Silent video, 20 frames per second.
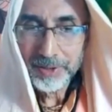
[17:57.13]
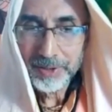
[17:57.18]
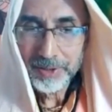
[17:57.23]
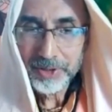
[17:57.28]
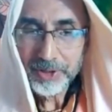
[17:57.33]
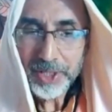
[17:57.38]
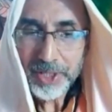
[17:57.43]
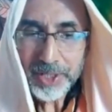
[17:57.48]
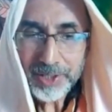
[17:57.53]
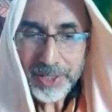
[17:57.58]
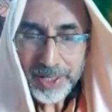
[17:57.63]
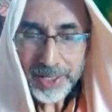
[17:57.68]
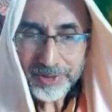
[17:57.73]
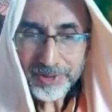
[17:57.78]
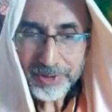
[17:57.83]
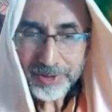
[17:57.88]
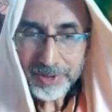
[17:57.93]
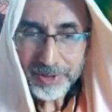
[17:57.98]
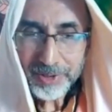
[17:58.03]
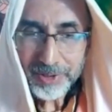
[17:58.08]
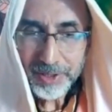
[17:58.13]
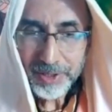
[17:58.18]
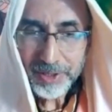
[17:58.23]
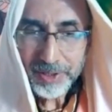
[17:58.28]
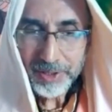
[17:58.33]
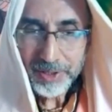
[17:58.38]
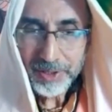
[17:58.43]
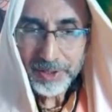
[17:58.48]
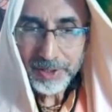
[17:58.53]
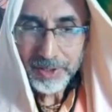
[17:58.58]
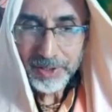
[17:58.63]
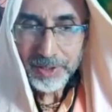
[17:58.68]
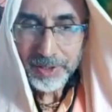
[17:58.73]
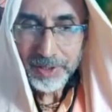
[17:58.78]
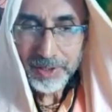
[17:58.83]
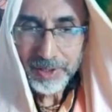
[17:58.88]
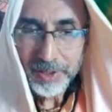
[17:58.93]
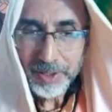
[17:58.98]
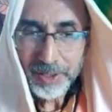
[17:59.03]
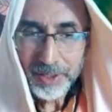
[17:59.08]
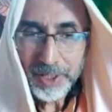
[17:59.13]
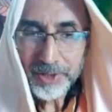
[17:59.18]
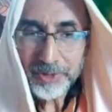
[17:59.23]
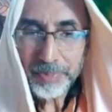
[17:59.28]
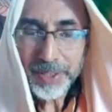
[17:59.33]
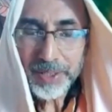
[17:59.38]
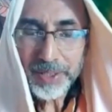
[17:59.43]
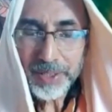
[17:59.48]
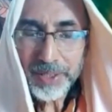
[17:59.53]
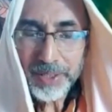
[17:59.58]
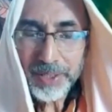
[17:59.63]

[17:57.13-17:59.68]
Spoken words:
sickness is being